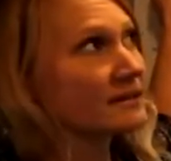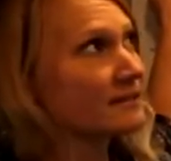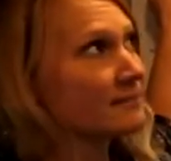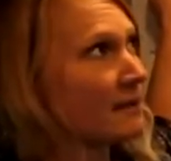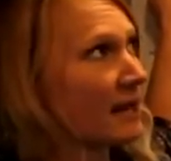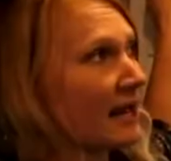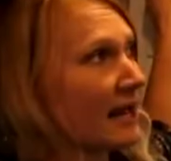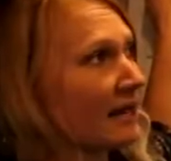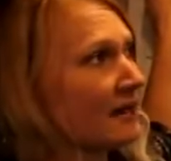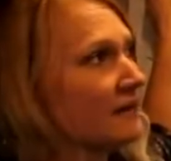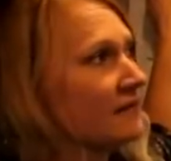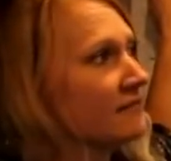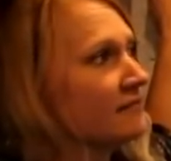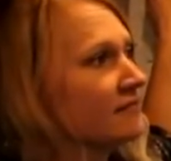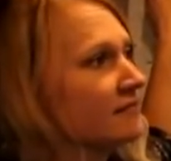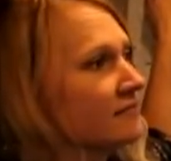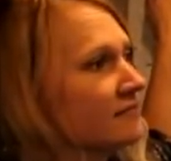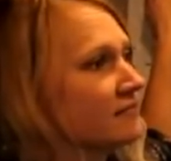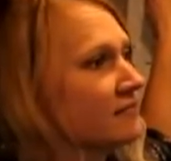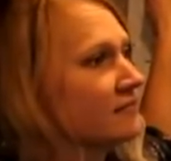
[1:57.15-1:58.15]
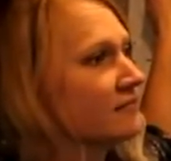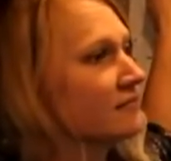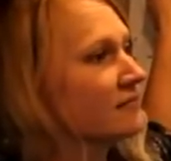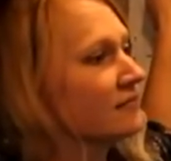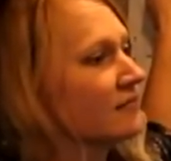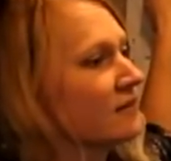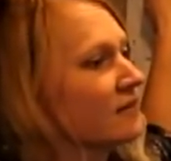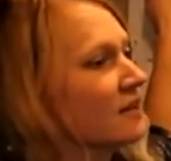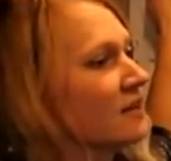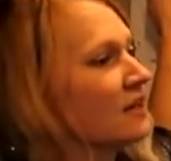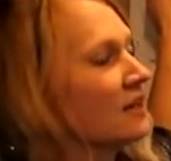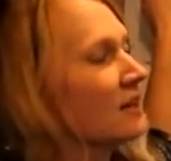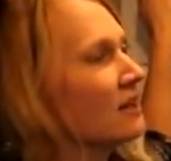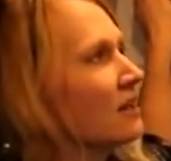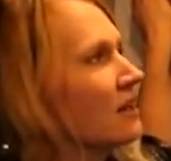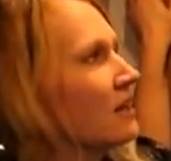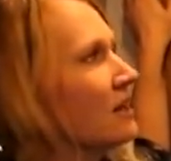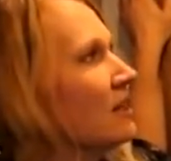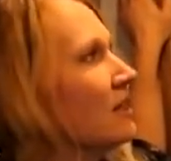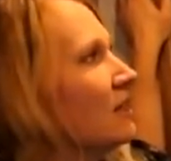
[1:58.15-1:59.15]
people in this van,
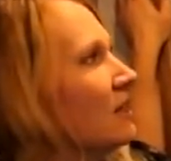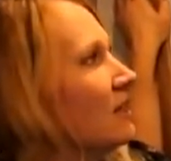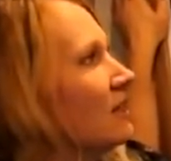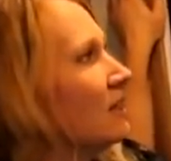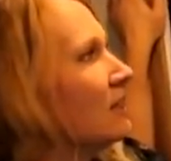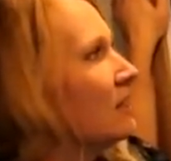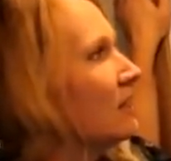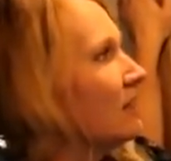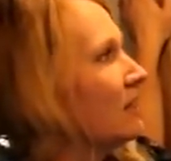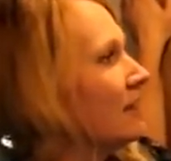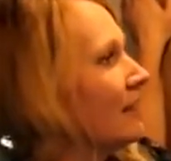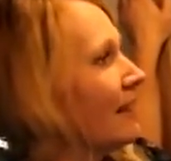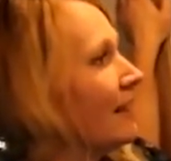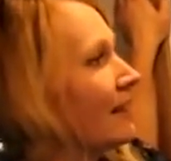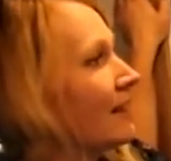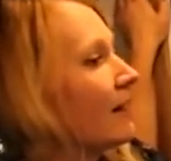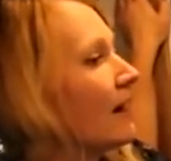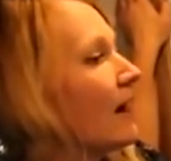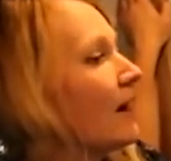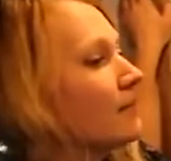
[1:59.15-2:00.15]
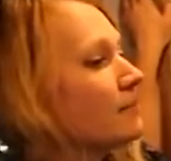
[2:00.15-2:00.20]
but you can also have